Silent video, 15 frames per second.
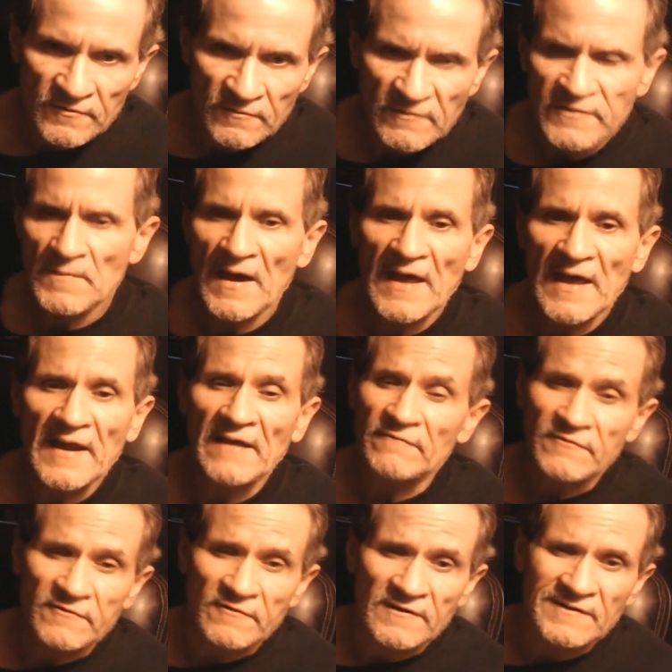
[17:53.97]
Well, you might have a
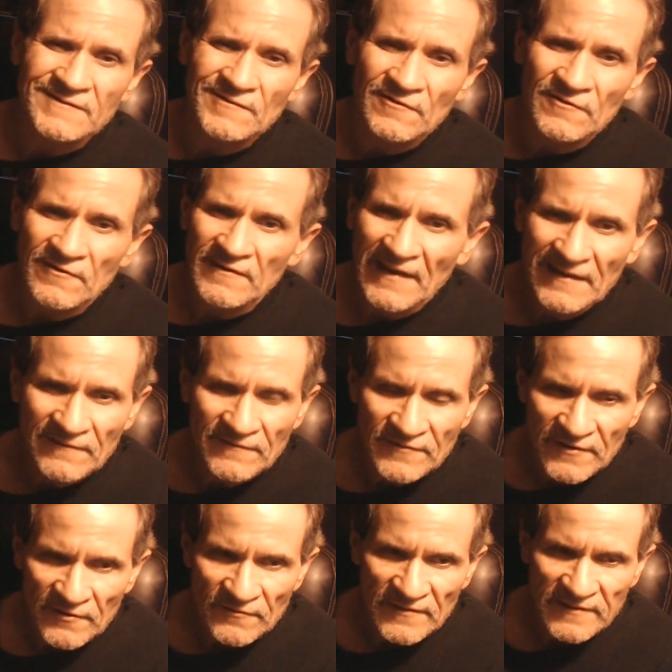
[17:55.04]
credit card. I don't
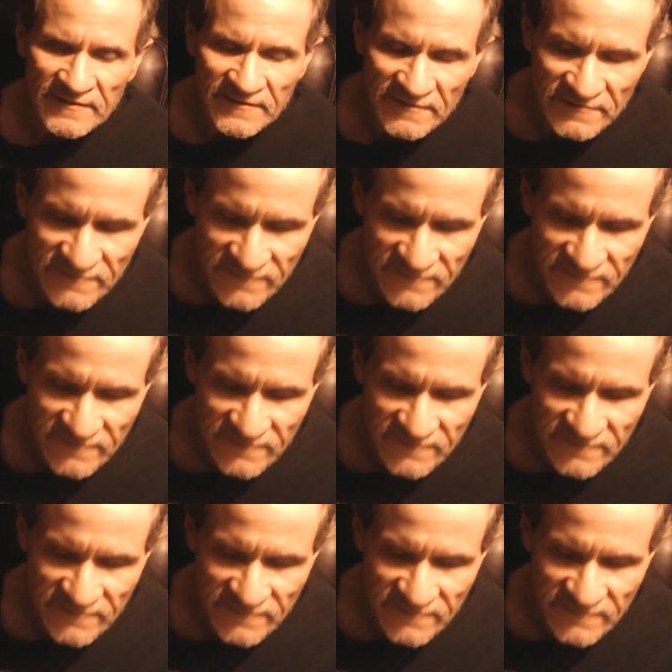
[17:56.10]
know. They could still